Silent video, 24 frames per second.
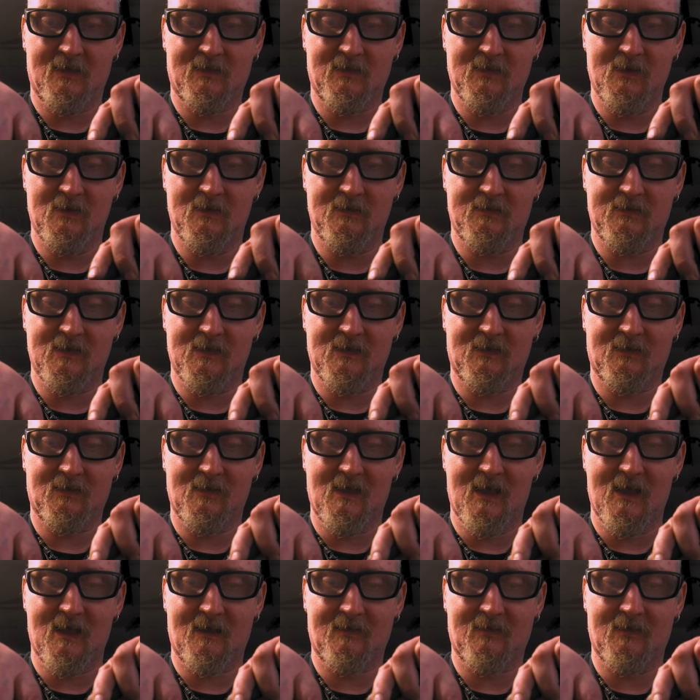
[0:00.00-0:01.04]
it so it just
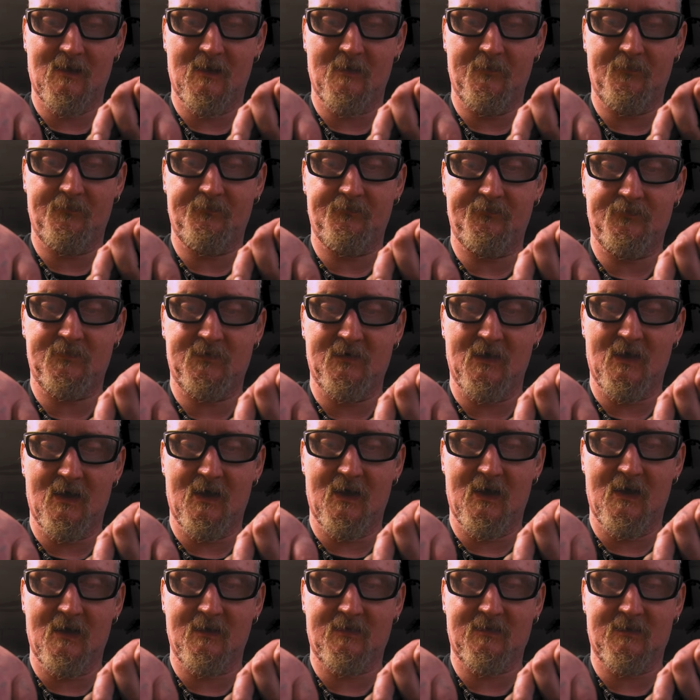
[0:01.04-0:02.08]
locks up
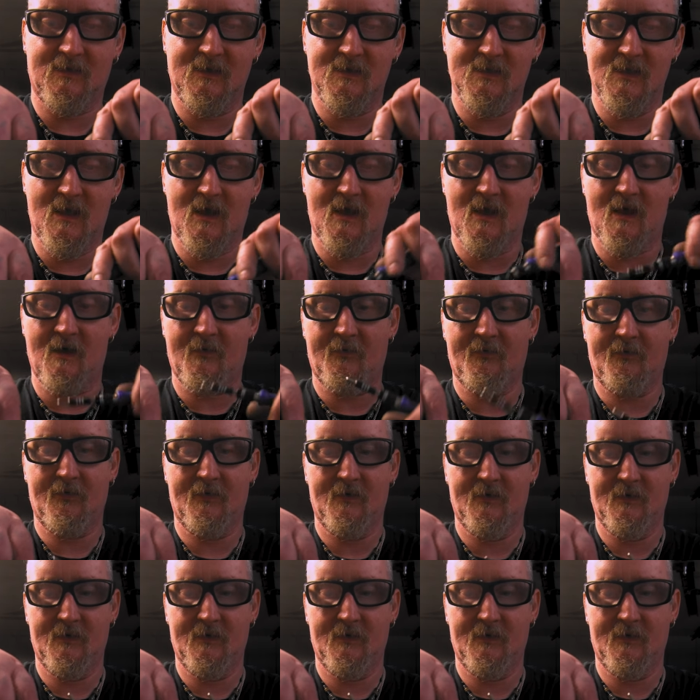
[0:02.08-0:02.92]
just enough.